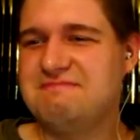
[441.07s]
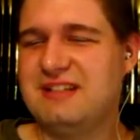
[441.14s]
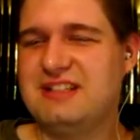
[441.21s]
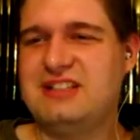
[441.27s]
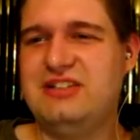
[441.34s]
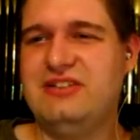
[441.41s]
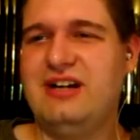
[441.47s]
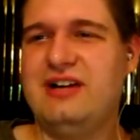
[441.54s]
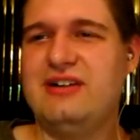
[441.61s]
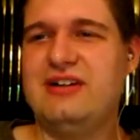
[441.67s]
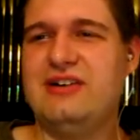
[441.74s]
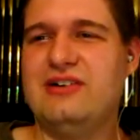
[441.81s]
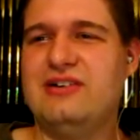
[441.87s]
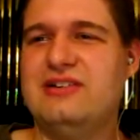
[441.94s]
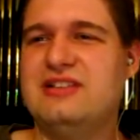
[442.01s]
Let's see how it
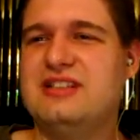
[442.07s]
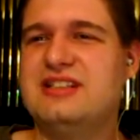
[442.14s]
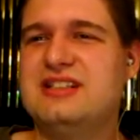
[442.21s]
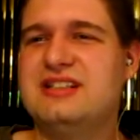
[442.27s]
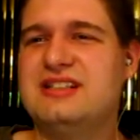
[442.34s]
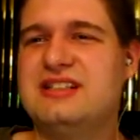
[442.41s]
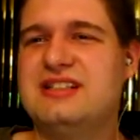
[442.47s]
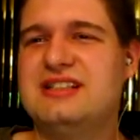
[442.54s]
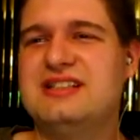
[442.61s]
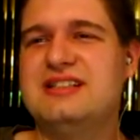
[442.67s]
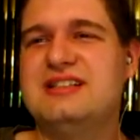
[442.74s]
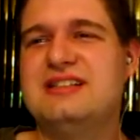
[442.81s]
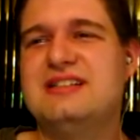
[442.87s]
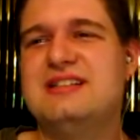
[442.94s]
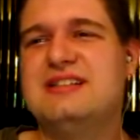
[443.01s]
goes.
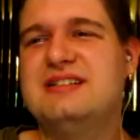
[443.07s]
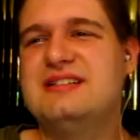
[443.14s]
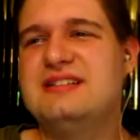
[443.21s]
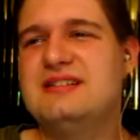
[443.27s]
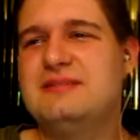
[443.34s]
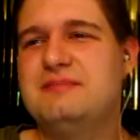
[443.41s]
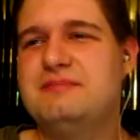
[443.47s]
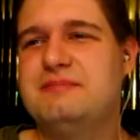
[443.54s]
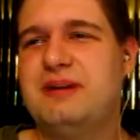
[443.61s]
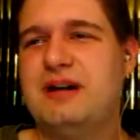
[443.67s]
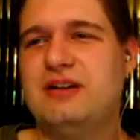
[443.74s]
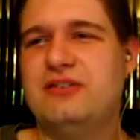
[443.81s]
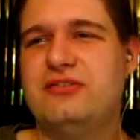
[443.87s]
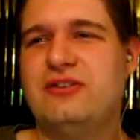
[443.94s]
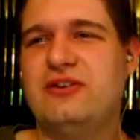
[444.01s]

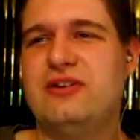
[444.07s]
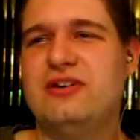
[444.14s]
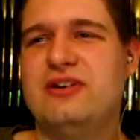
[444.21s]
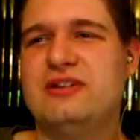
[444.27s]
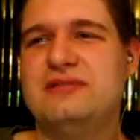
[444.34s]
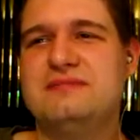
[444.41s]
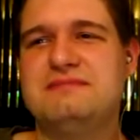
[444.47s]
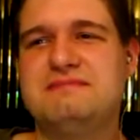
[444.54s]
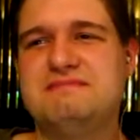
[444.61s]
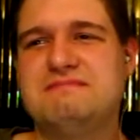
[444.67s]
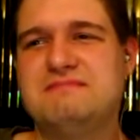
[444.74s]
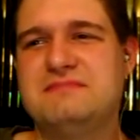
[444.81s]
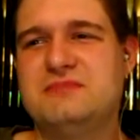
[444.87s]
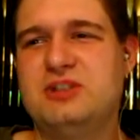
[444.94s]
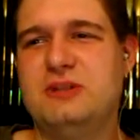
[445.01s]
Par 4.
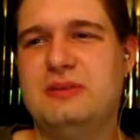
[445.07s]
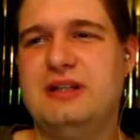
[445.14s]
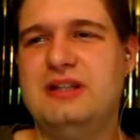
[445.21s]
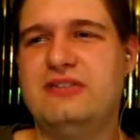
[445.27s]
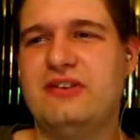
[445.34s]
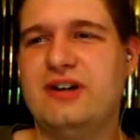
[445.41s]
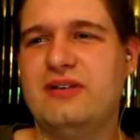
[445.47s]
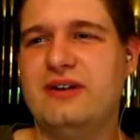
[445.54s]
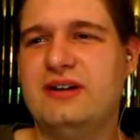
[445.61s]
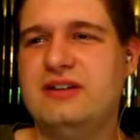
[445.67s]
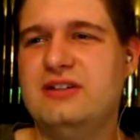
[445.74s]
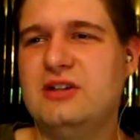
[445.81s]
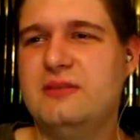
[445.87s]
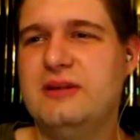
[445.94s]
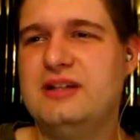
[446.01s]
She'll be in the fairway,
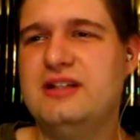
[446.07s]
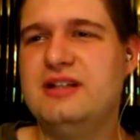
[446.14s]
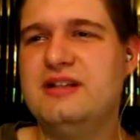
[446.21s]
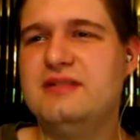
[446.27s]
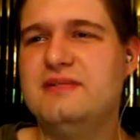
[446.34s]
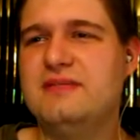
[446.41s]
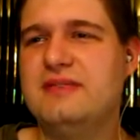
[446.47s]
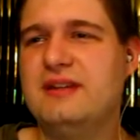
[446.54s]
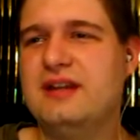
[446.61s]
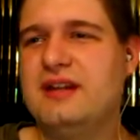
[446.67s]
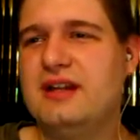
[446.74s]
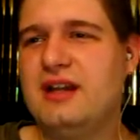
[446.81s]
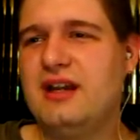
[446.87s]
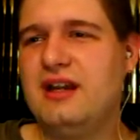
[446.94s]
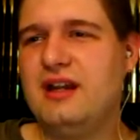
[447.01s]
no big deal.
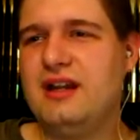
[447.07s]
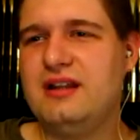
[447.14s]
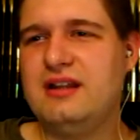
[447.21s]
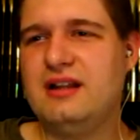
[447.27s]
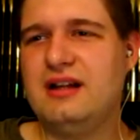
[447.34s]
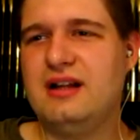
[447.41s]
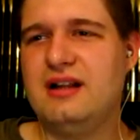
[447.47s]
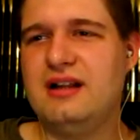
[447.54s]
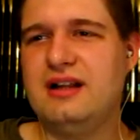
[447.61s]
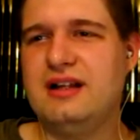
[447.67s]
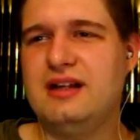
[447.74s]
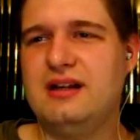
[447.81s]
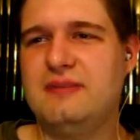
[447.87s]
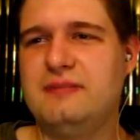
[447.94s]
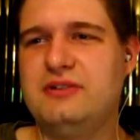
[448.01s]
And then I'll hit
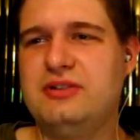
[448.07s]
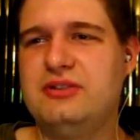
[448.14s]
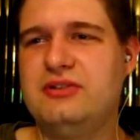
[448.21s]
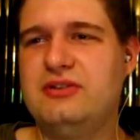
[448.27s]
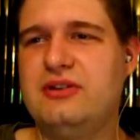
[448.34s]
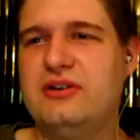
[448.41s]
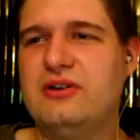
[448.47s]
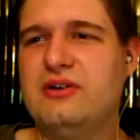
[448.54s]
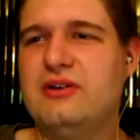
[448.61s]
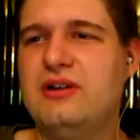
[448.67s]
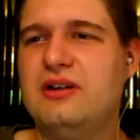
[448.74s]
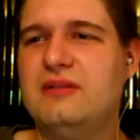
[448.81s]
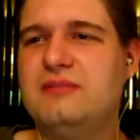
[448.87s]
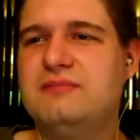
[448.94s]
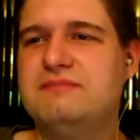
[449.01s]
it up to the
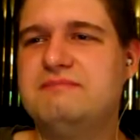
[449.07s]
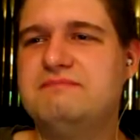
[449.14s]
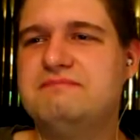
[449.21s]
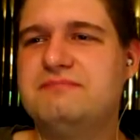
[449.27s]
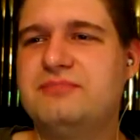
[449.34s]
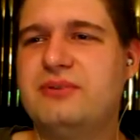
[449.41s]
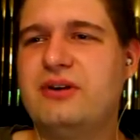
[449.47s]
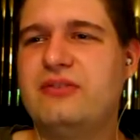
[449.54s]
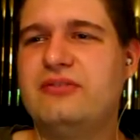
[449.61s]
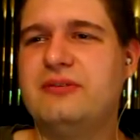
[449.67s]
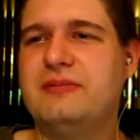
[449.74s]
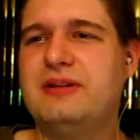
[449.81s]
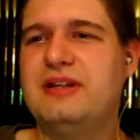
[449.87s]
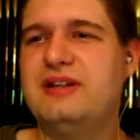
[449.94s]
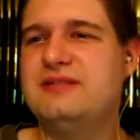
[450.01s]
hole,
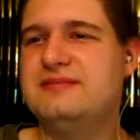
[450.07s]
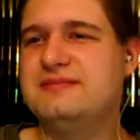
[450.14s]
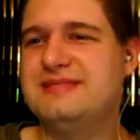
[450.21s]
preferably.